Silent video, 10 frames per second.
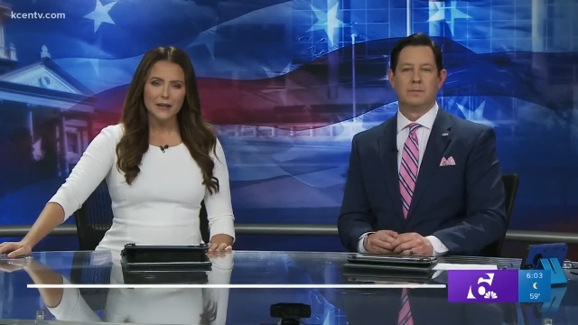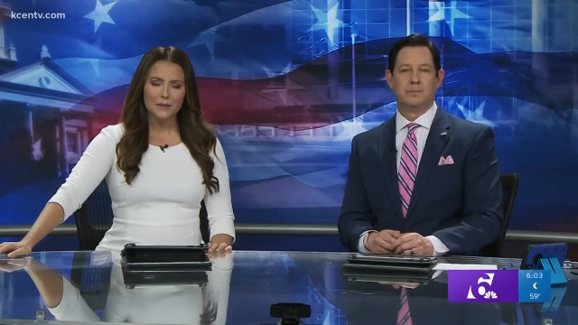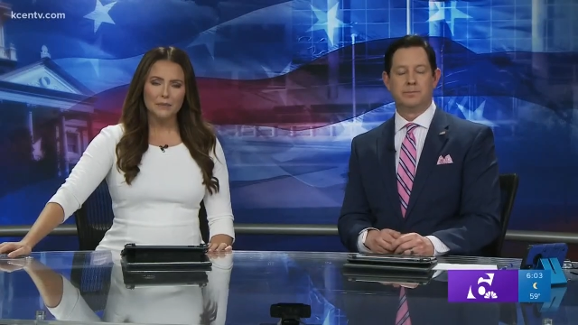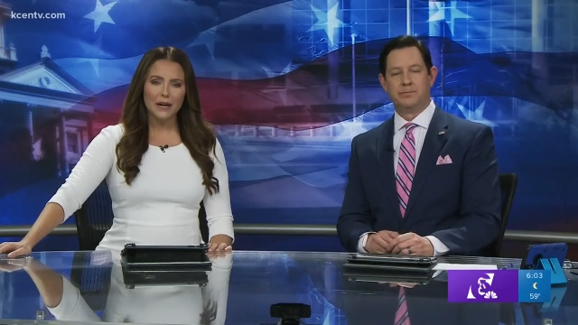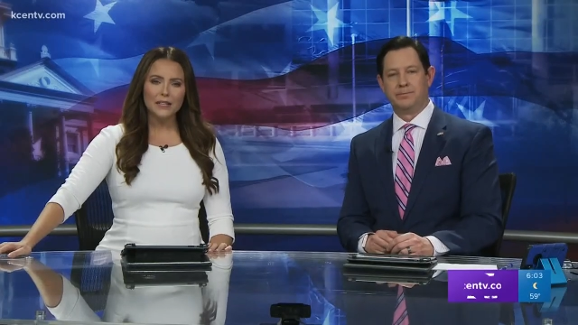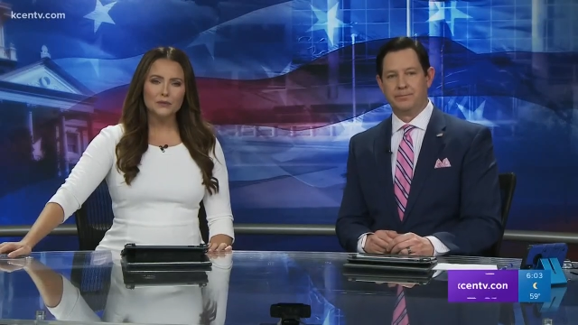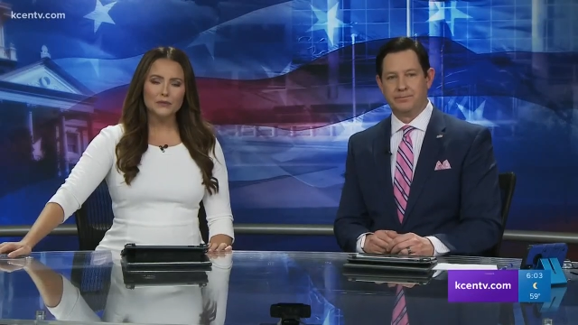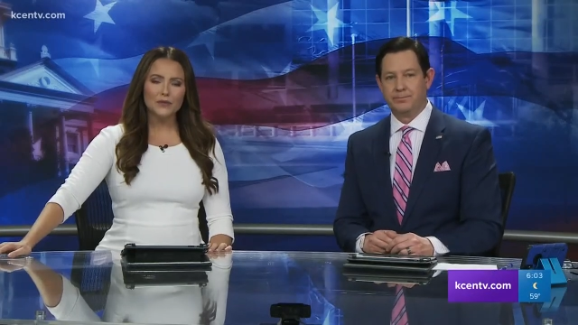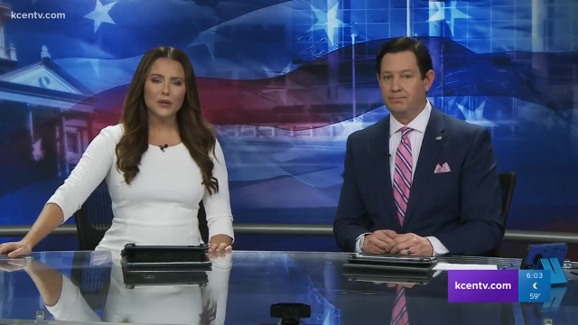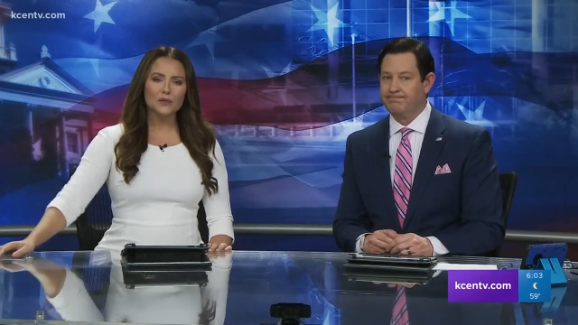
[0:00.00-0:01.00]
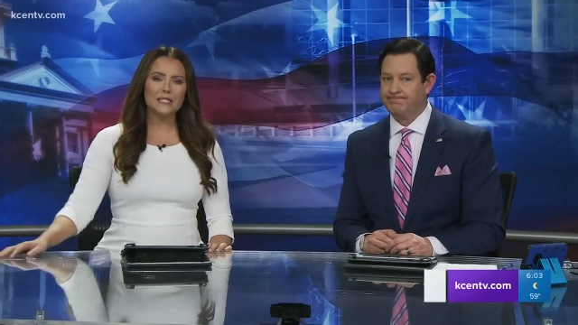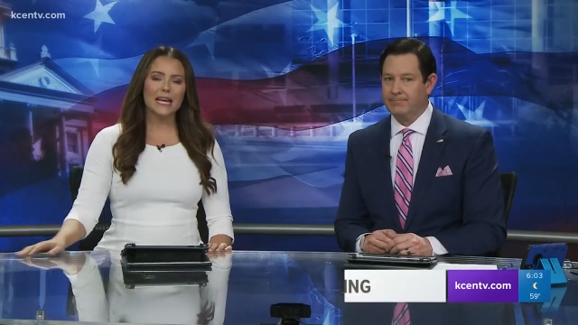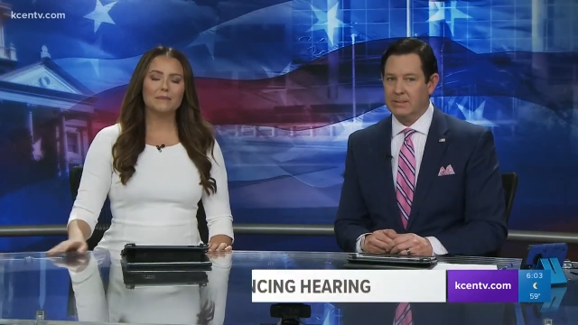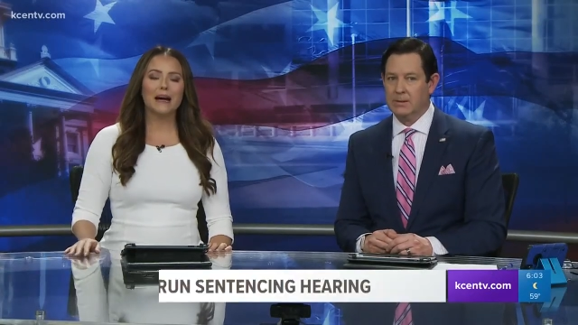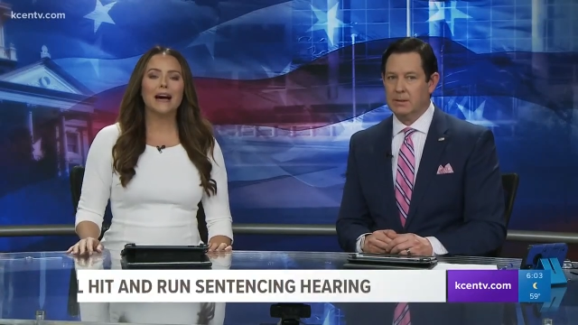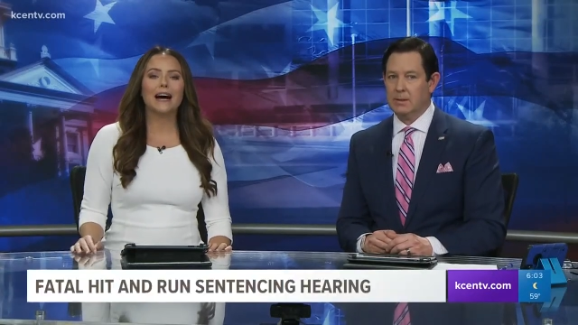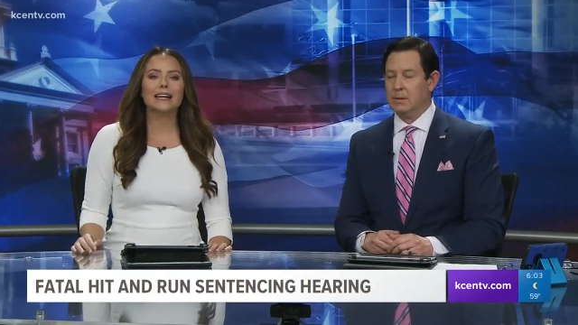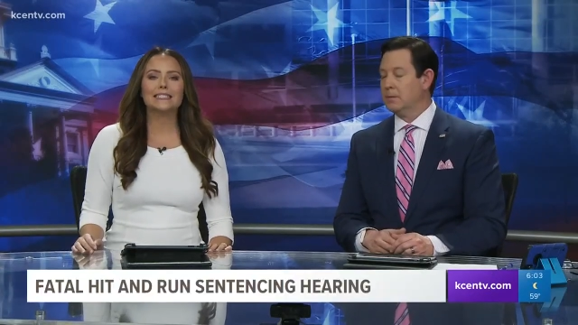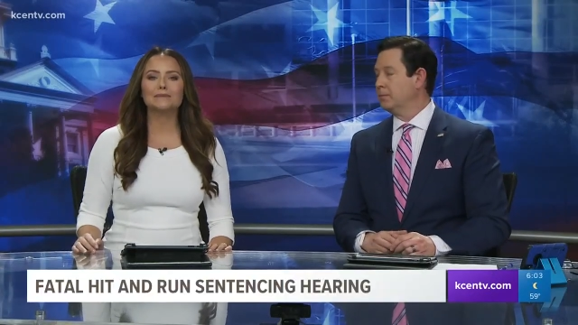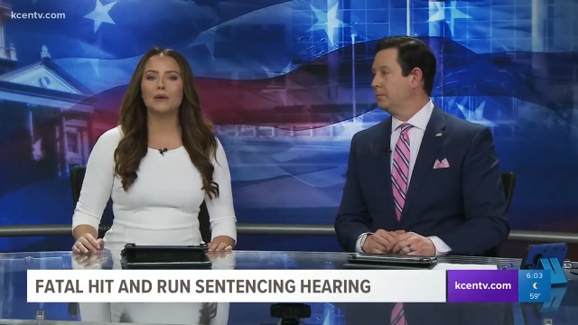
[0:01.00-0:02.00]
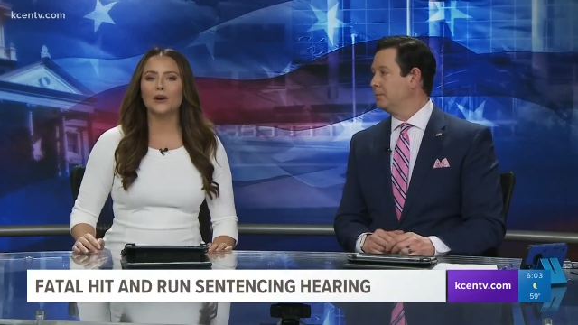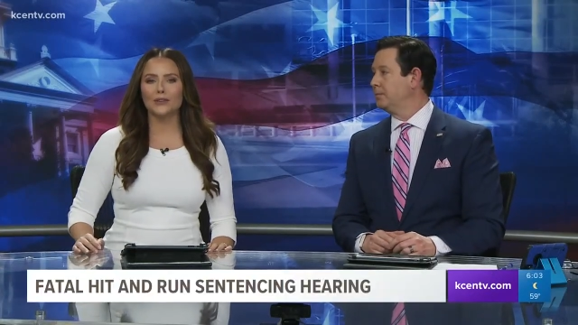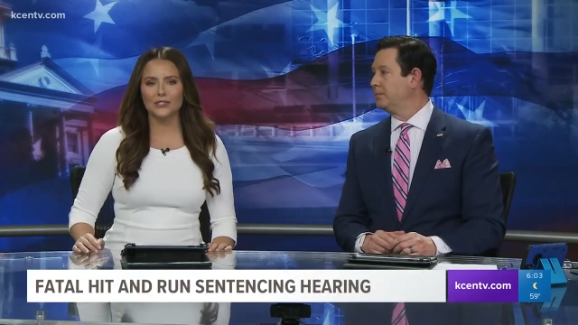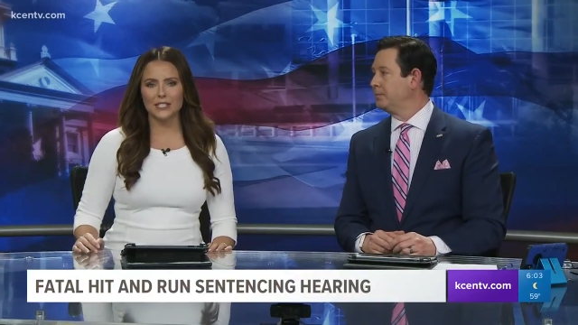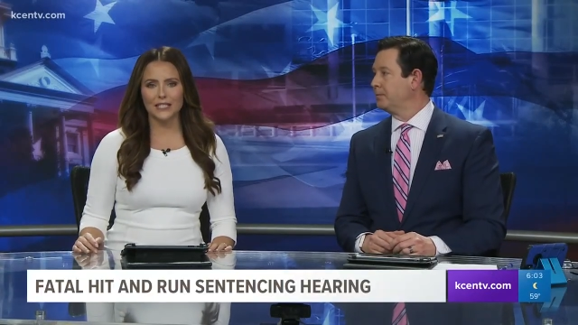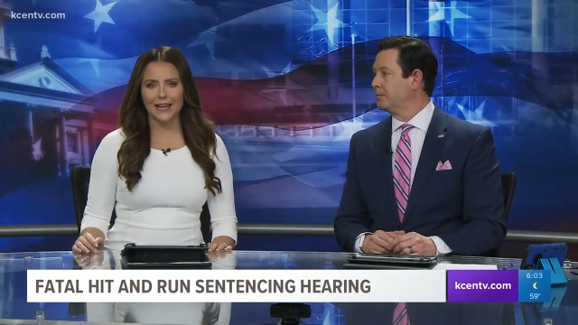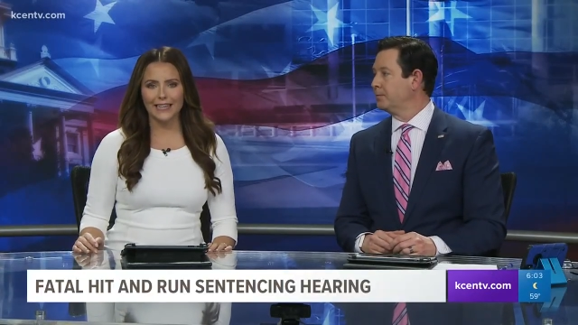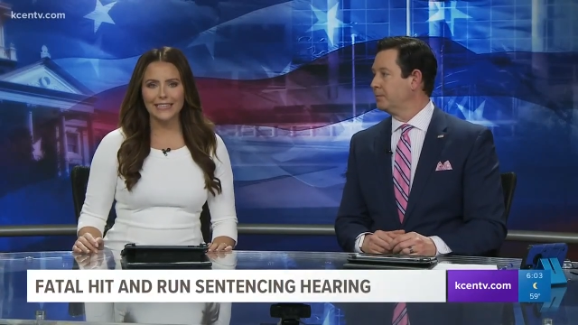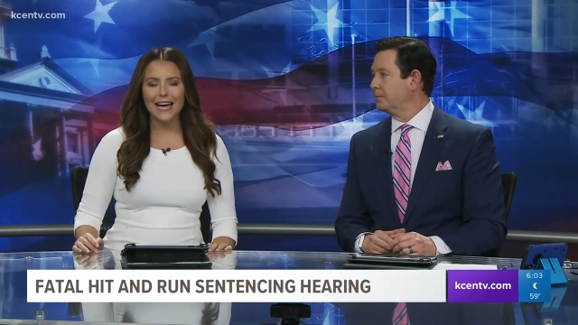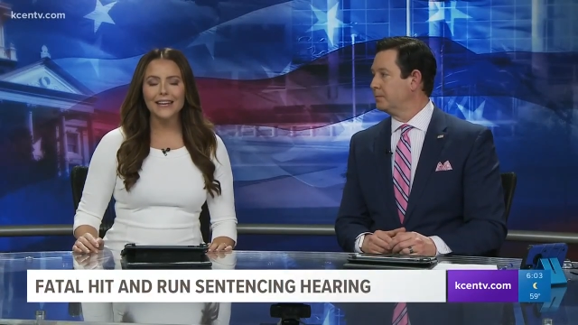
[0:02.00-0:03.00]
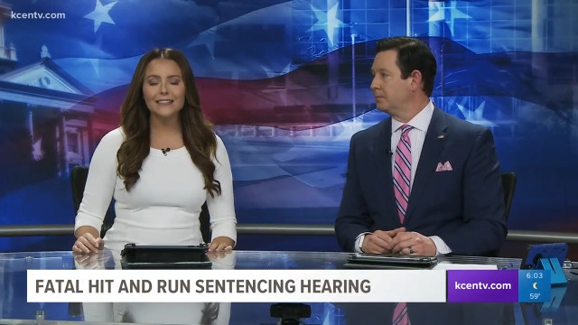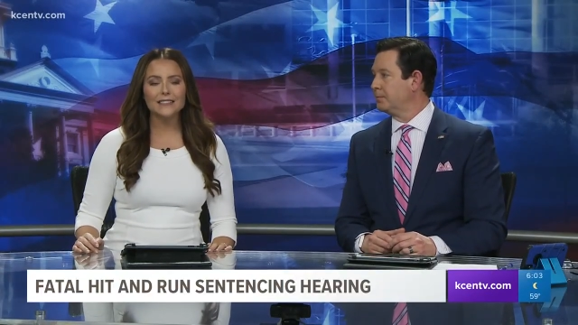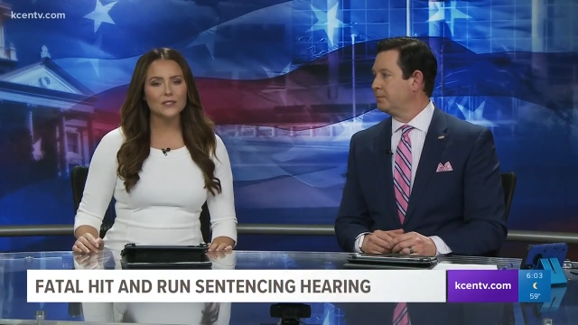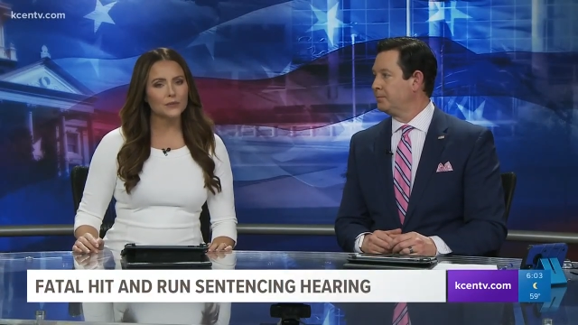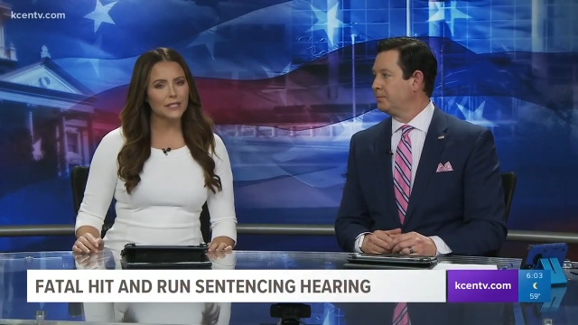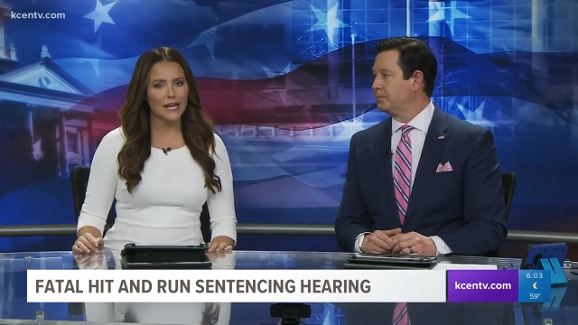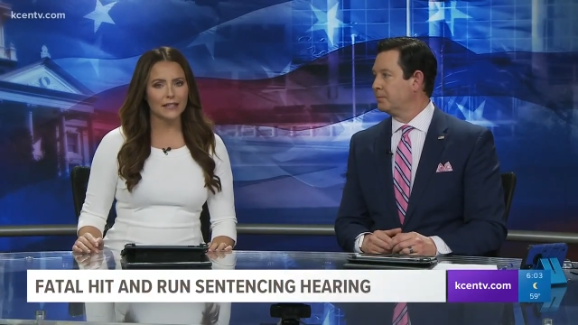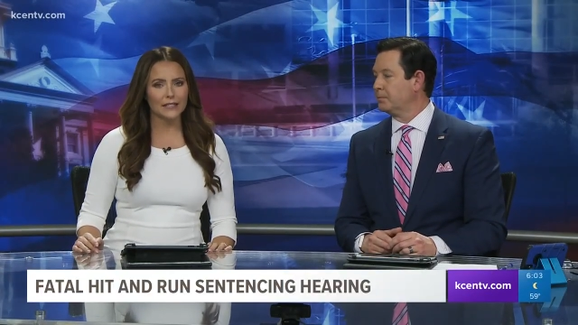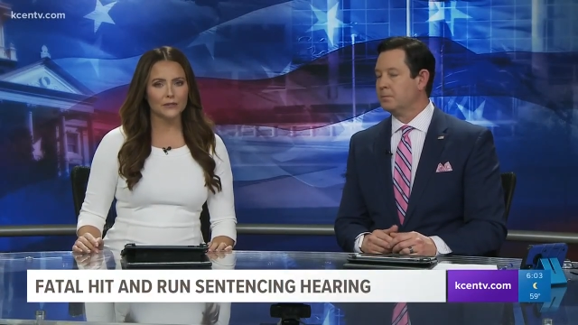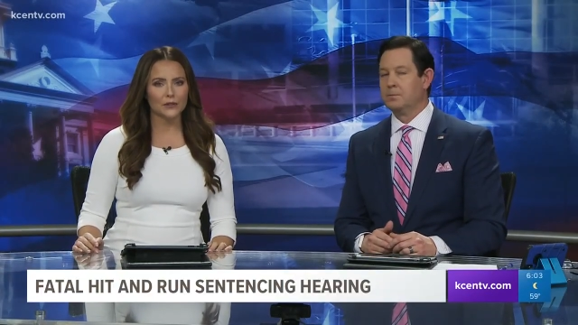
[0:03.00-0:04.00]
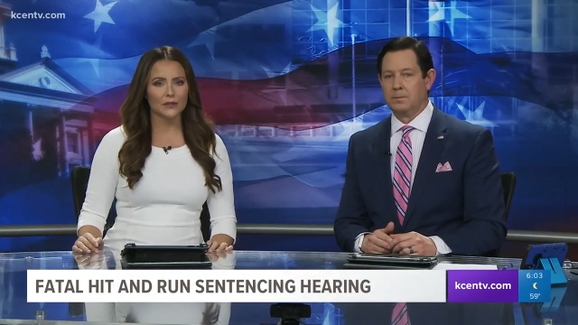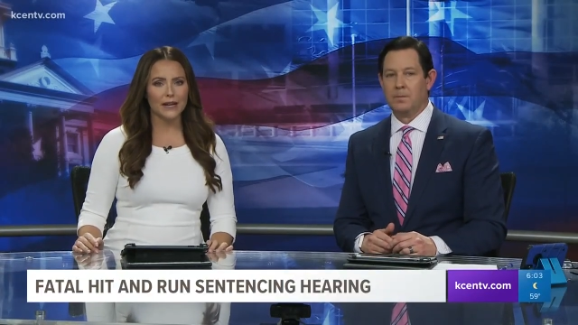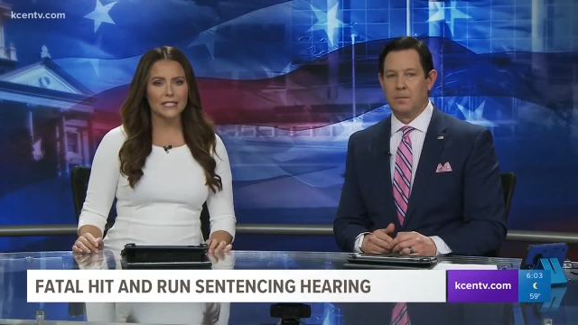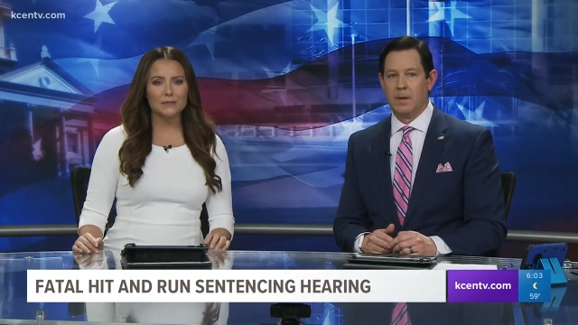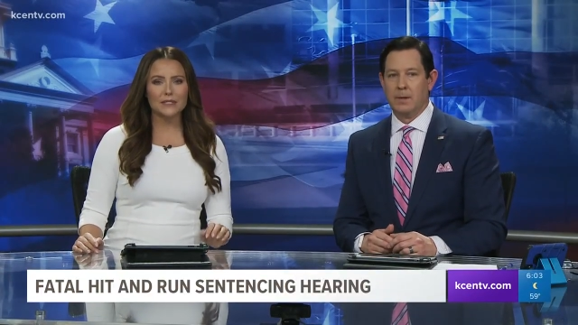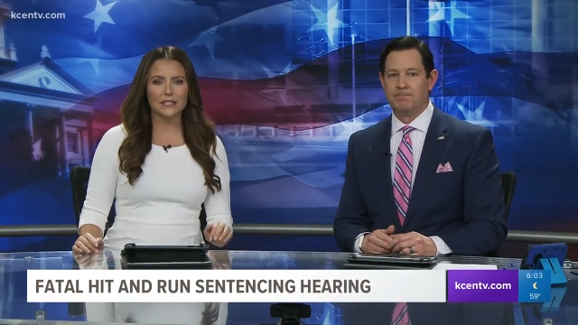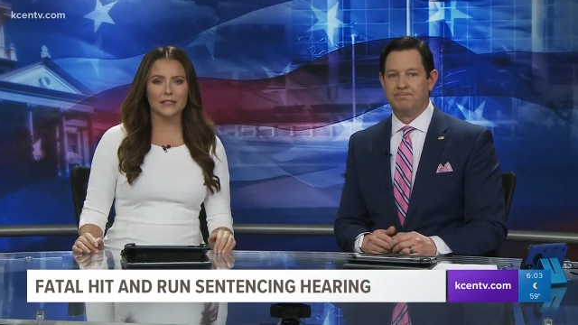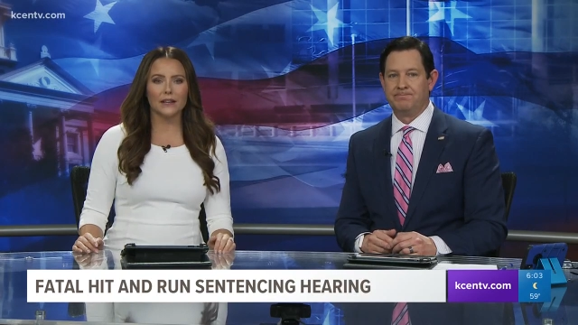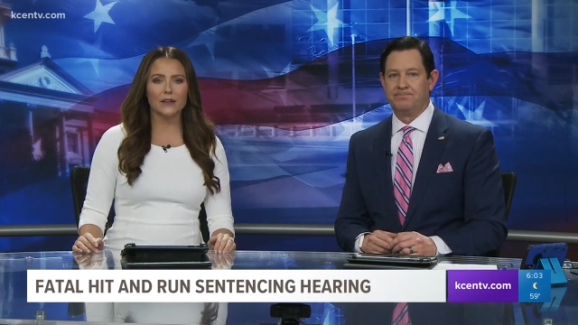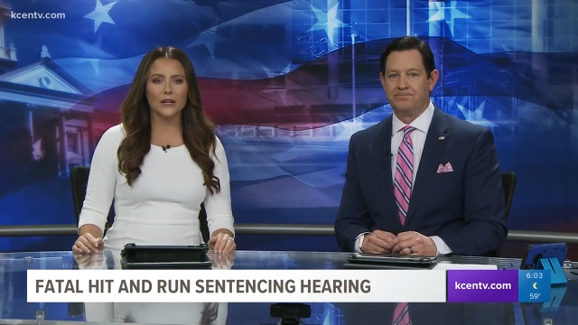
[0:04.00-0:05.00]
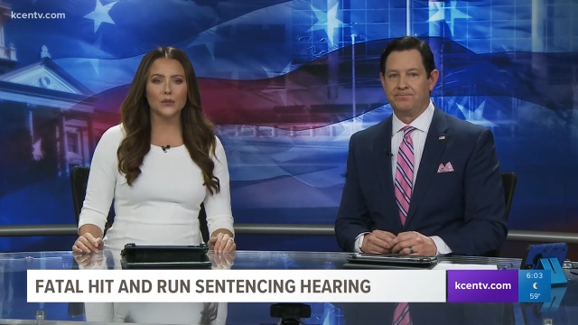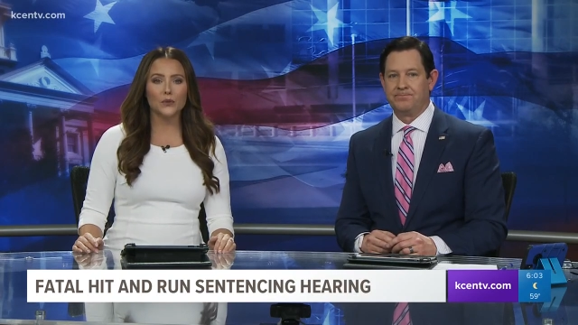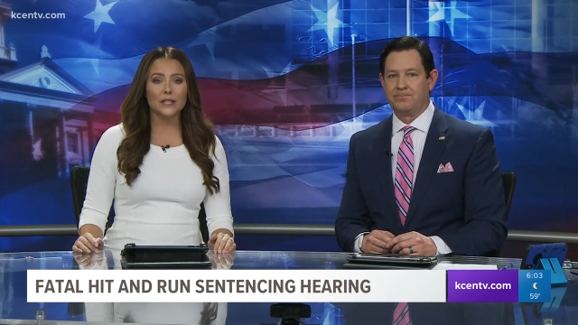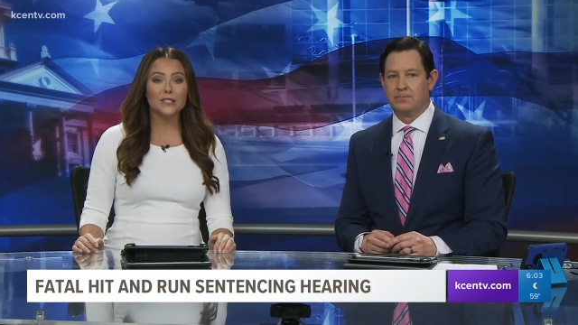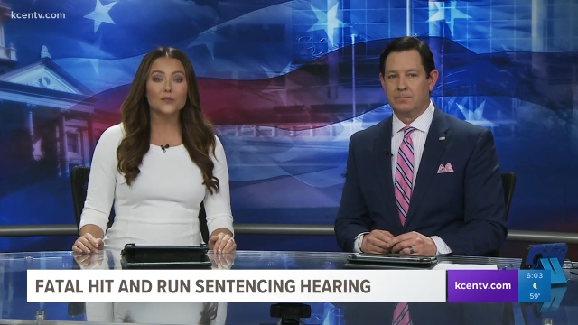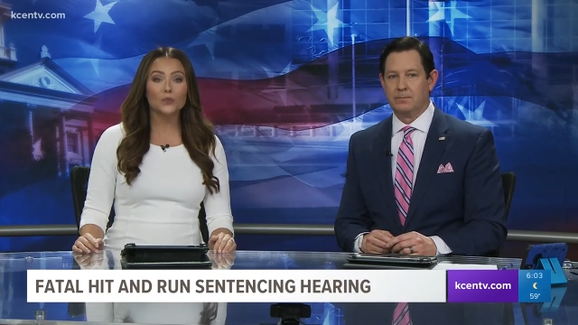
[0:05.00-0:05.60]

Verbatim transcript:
Speaker 1: Bond revoked and behind bars tonight. That is the reality for Erasmus Guerra, who is